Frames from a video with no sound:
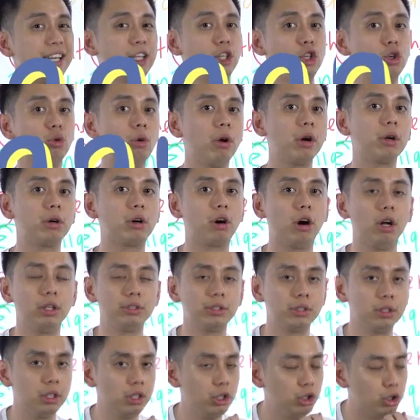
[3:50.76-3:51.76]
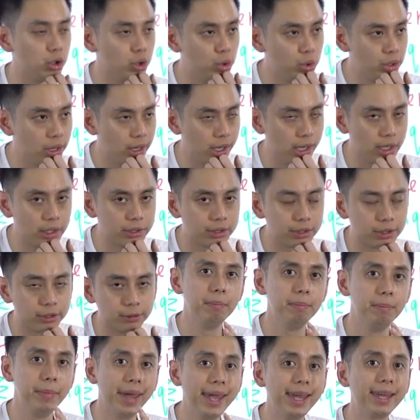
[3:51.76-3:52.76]
that you want to constantly do
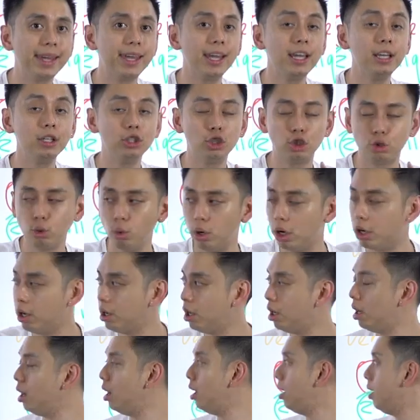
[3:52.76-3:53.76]
is making sure